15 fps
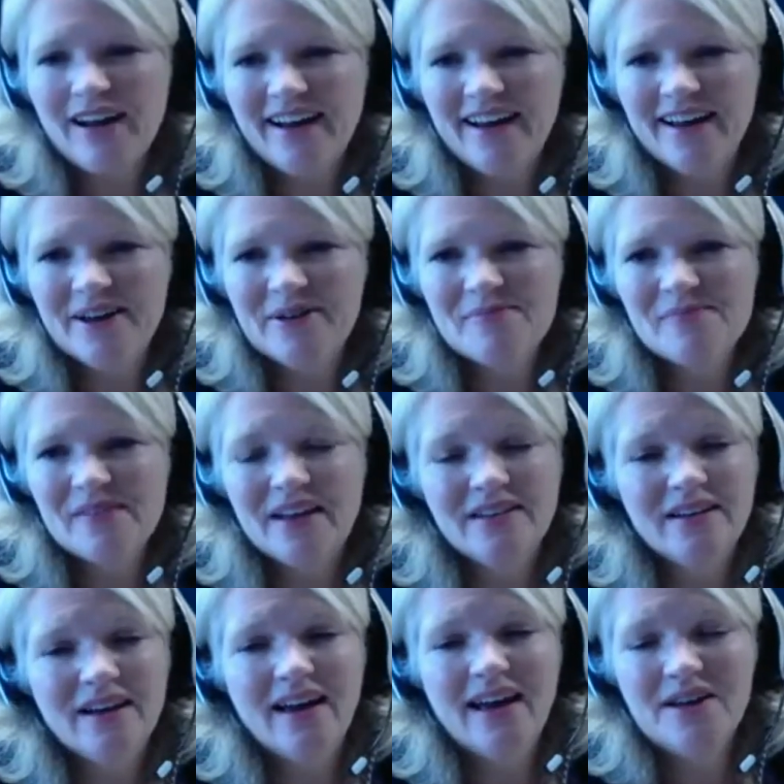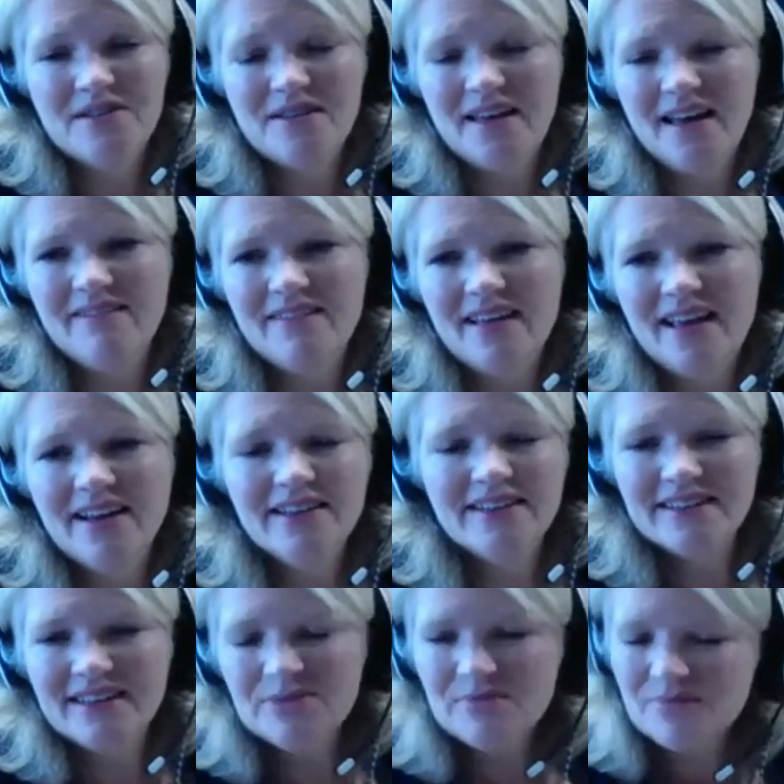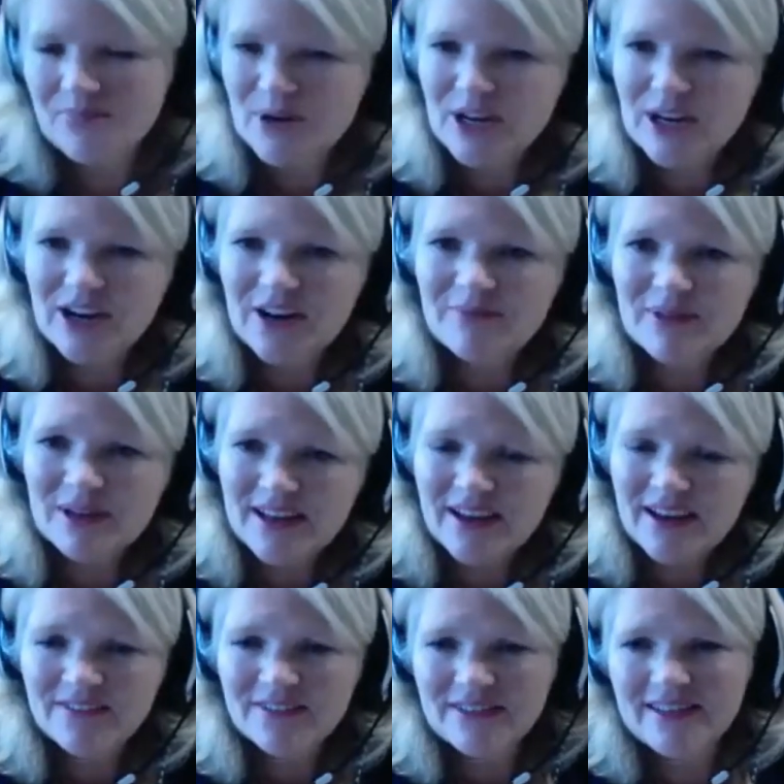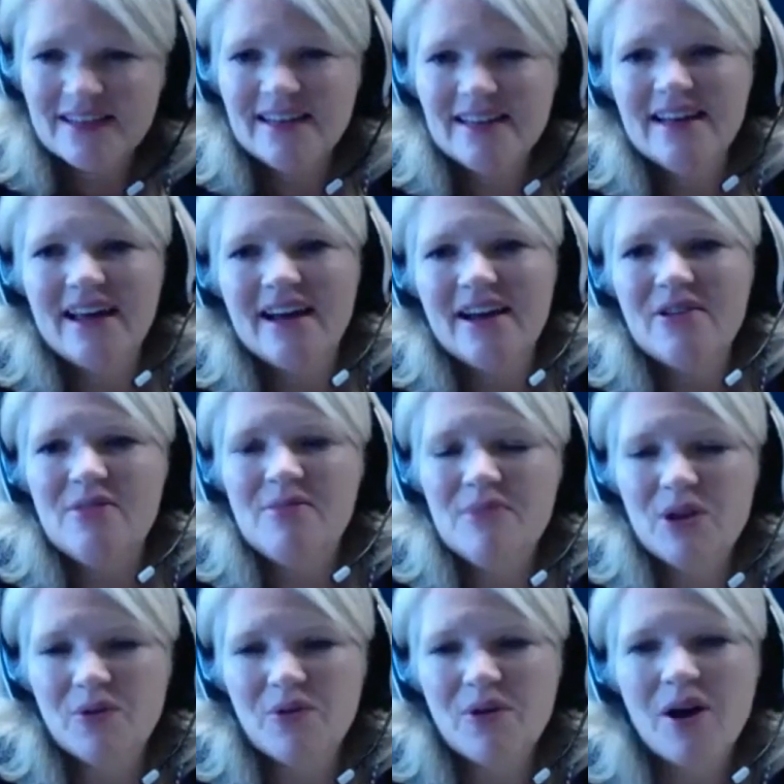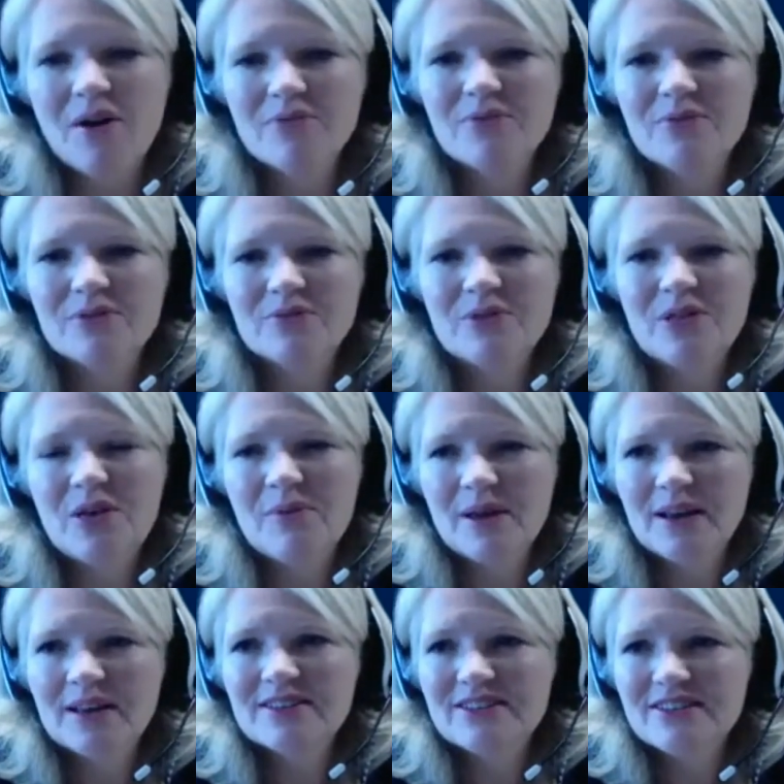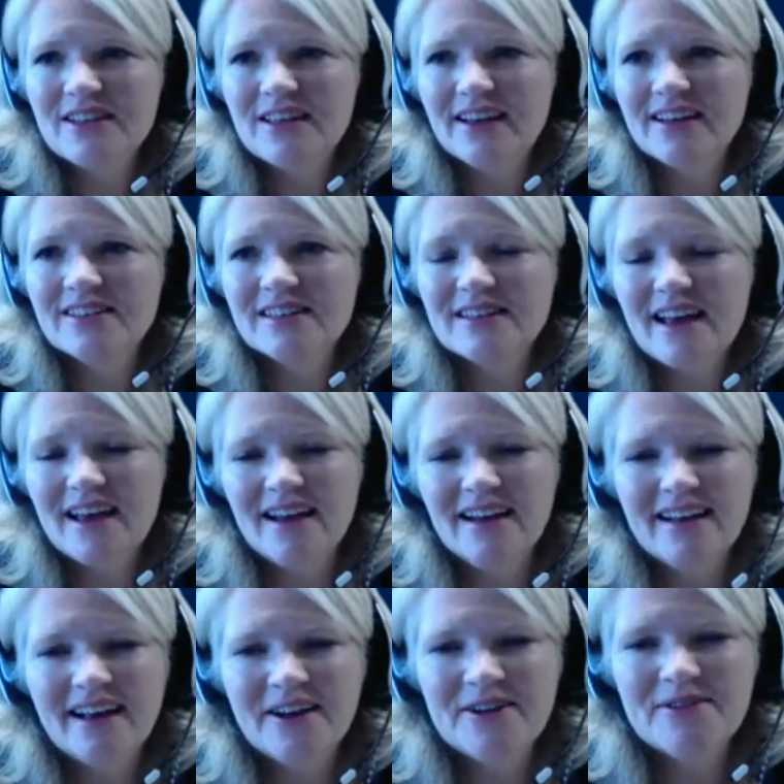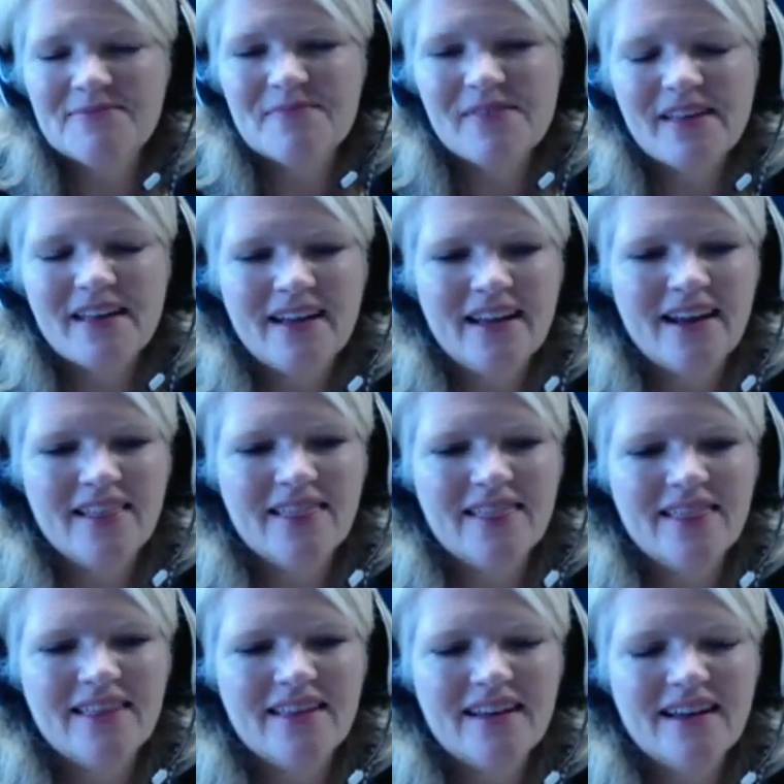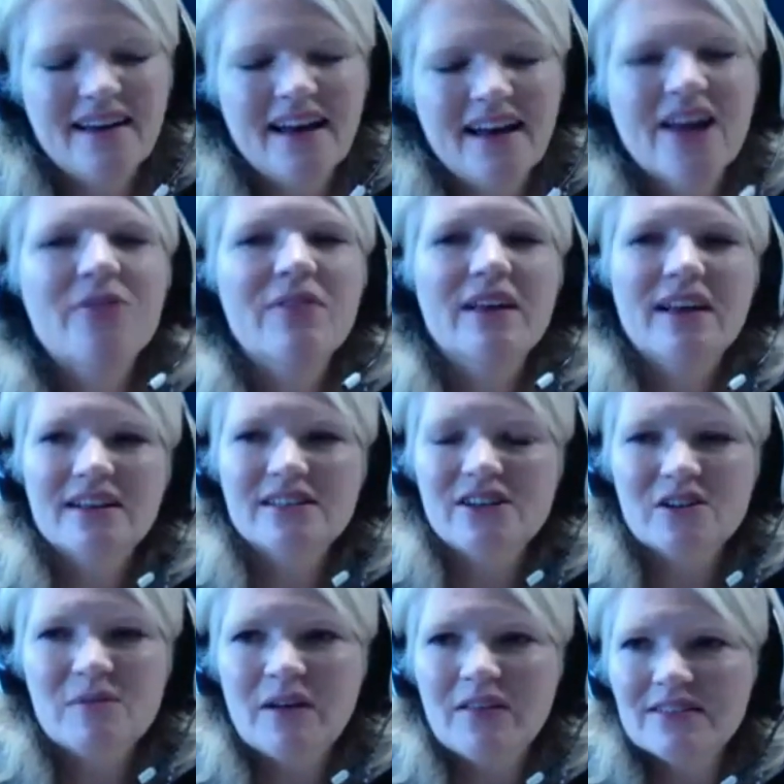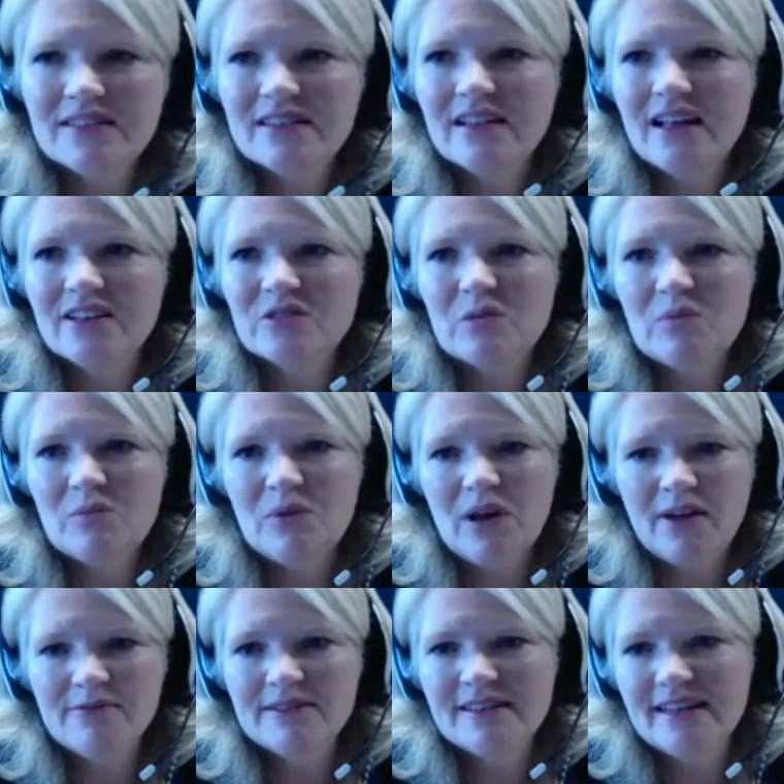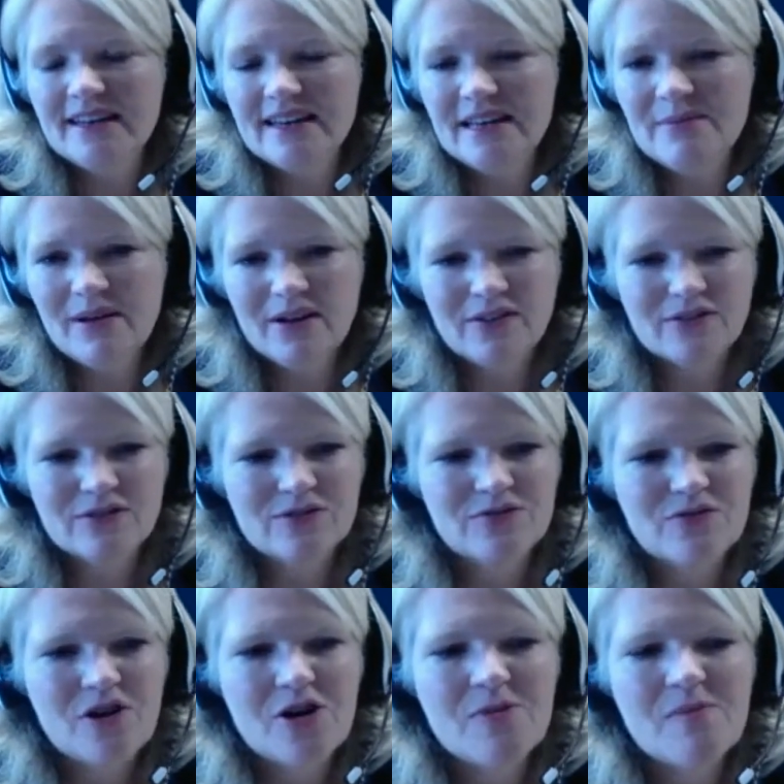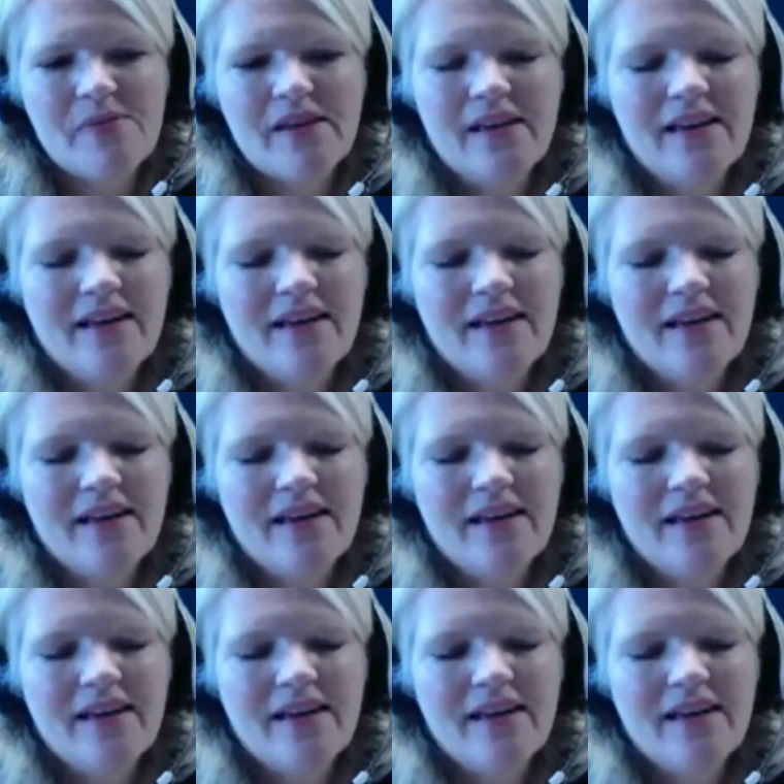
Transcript: Um, and yeah, I, would hate to keep bringing it up, but definitely uh, mental health was one of the biggest things. Cause I, um, and I, I don't think I talked about this in the last one, but I was getting emails from